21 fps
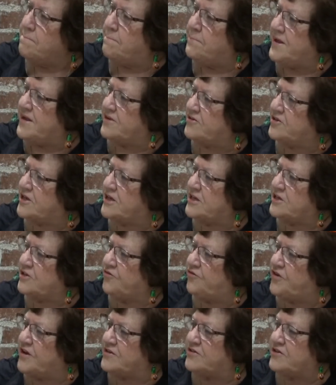Biscuit's
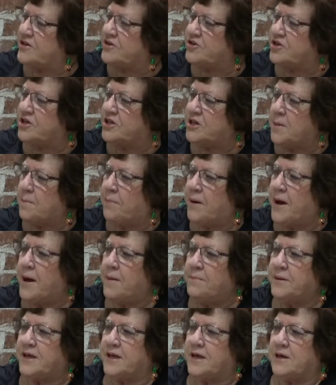visit to the
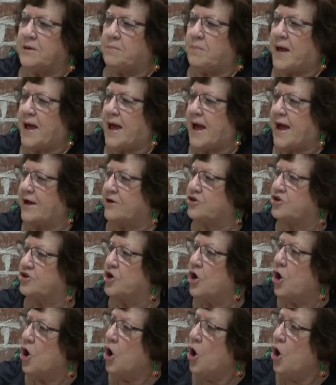pumpkin patch.
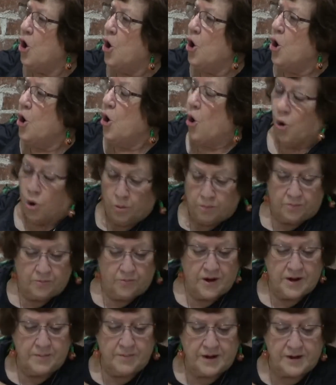Oh,
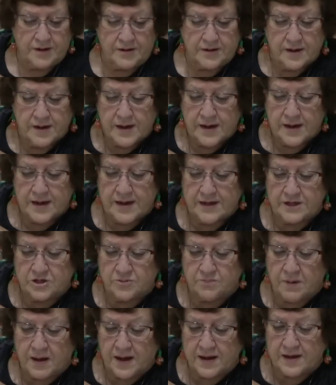wait a minute.
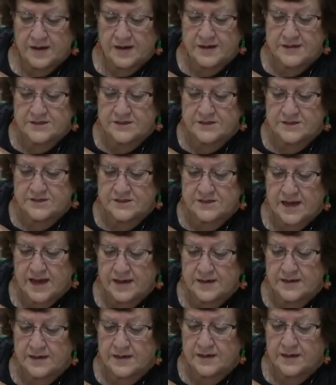It's by Alyssa
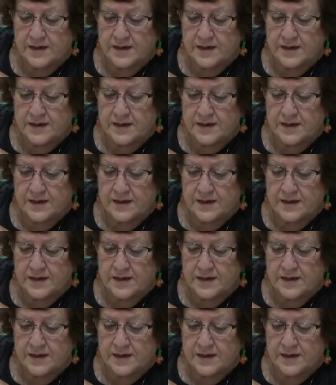Satin